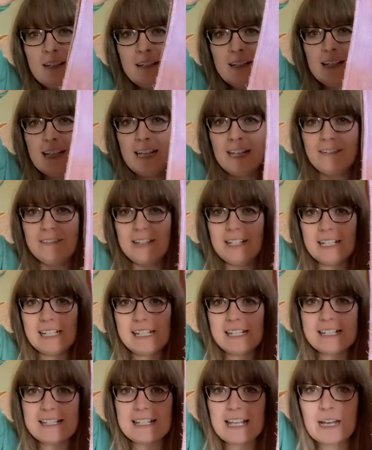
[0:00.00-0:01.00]
here it
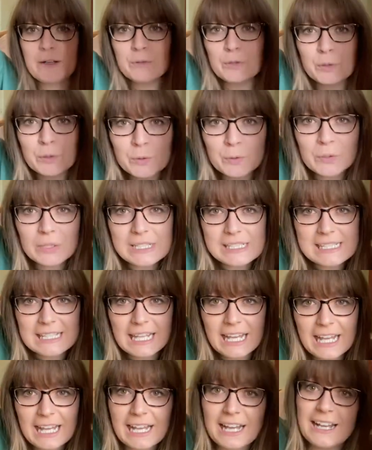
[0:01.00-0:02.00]
is. How cool is
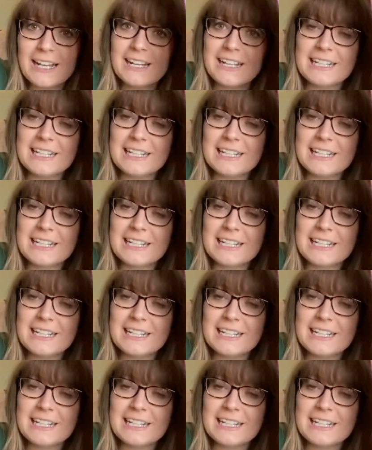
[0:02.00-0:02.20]
that?